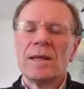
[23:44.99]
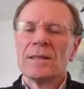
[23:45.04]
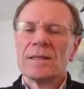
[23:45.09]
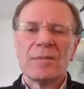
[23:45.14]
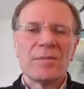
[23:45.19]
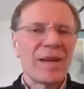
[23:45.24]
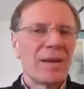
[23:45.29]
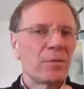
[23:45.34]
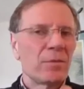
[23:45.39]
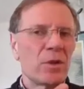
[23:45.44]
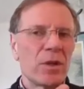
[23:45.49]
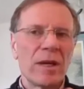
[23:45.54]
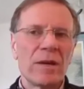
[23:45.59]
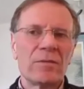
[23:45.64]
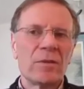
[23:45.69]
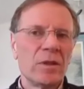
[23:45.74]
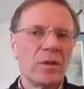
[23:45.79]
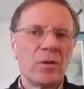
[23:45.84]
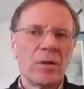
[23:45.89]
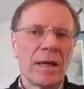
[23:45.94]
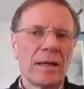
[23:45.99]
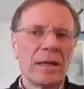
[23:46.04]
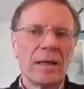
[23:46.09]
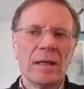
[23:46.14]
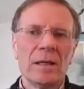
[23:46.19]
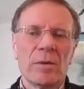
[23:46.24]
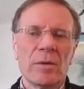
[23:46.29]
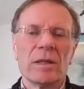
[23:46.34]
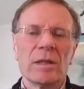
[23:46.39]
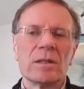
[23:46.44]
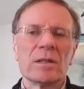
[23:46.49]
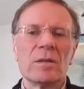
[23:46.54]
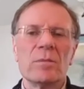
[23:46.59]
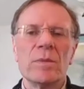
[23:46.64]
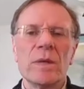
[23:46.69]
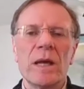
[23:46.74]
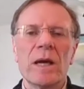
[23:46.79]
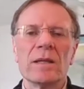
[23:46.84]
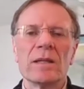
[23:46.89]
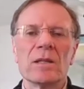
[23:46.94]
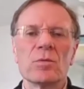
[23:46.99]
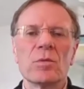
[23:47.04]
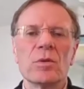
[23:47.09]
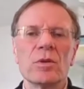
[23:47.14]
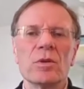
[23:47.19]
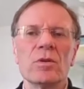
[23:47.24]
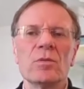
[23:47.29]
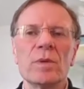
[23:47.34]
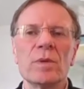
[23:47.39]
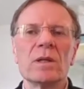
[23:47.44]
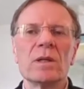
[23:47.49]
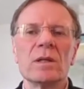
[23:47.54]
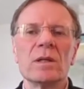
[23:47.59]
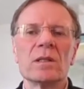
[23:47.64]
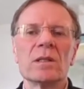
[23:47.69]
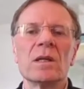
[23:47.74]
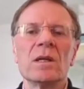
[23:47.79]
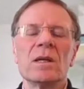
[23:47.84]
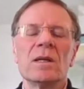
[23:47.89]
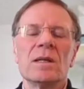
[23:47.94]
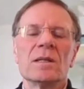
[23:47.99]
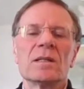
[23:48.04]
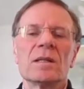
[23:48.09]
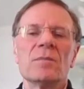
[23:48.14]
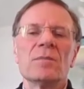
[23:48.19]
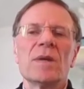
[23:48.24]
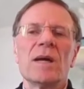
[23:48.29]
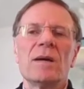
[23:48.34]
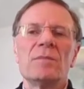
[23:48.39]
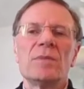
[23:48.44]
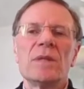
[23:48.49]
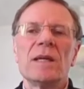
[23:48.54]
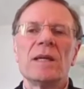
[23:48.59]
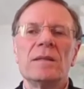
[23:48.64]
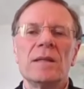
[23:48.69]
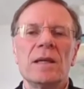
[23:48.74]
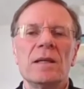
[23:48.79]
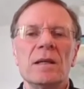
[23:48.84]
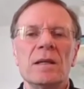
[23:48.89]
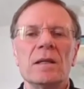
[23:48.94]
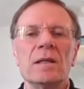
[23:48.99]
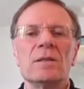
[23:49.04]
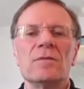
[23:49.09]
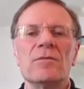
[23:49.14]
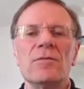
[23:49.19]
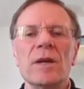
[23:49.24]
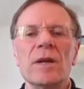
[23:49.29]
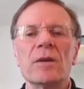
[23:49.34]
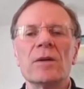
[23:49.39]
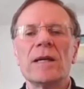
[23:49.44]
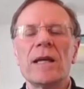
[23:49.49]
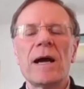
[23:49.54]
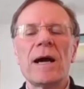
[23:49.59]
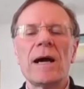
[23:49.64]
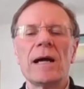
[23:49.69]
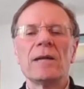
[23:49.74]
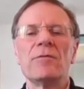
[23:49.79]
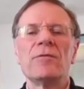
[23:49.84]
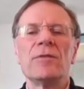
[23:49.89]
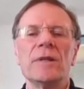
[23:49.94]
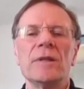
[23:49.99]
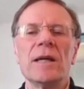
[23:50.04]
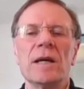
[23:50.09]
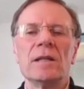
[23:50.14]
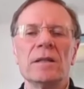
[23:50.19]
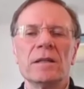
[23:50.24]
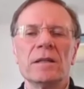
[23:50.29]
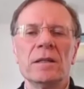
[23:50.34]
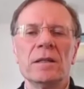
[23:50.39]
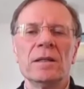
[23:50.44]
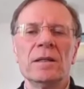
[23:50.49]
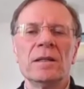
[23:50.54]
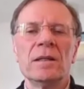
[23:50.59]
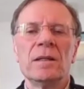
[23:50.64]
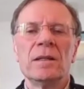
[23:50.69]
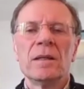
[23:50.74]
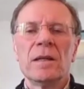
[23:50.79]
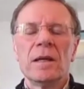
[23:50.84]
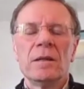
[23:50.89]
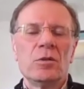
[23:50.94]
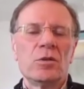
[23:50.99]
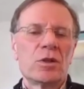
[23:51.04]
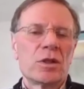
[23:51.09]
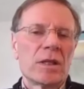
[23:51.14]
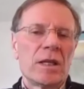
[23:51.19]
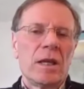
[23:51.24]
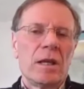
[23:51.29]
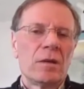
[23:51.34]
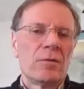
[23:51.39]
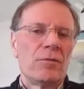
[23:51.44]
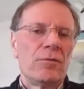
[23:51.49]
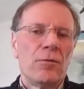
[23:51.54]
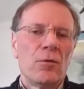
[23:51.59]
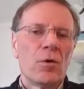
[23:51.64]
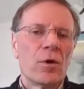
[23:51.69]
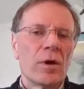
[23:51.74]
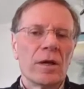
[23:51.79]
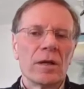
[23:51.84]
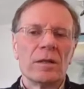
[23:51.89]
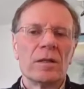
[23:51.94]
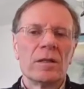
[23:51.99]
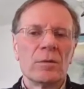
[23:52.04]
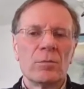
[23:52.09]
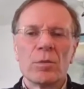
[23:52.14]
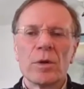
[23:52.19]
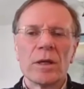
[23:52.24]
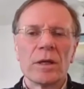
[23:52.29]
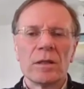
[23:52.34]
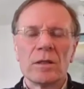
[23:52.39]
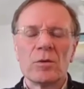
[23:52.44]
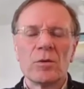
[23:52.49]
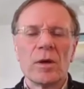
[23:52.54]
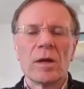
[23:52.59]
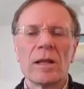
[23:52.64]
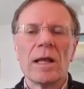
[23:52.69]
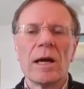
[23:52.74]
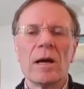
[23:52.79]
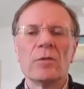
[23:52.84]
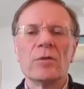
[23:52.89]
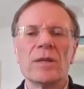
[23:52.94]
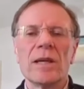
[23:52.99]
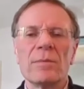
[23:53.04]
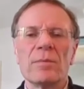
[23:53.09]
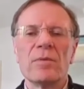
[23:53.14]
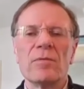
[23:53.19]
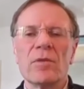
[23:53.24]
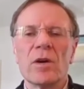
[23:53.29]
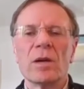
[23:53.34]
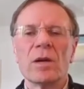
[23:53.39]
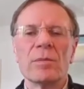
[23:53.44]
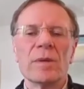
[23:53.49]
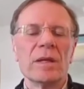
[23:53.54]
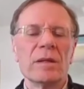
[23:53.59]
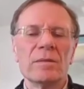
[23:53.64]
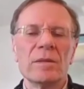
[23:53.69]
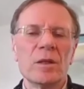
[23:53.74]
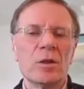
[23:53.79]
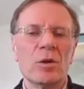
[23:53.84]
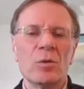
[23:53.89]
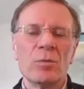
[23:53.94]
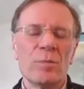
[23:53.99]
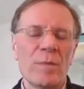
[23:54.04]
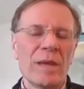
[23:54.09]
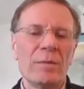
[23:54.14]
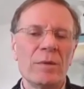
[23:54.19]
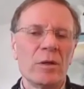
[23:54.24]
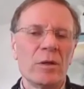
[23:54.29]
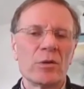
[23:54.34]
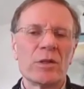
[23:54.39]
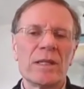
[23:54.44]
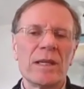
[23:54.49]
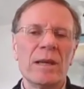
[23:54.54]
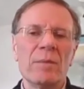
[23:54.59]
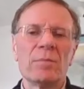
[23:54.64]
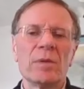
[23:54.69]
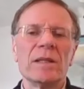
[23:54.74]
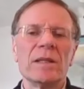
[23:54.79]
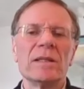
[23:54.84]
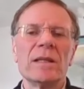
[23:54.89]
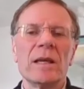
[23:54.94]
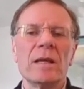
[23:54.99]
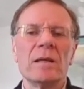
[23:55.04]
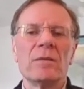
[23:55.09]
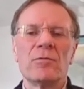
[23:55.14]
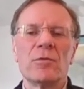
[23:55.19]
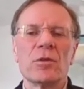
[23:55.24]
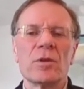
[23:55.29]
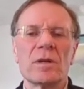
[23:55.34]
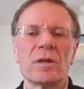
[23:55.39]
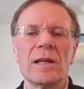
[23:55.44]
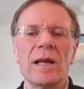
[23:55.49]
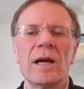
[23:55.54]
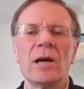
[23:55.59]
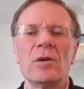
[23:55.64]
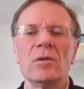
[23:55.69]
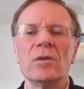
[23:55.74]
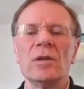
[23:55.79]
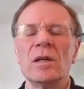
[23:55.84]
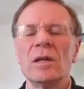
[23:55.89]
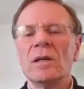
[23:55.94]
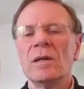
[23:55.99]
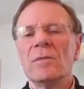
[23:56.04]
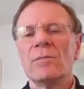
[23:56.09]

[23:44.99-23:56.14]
Sometimes you have to do that anyways, to be honest with you, because sometimes that data is very high fidelity and you just can't afford to bring it to a cloud type environment. Maybe you're sampling data for the cloud.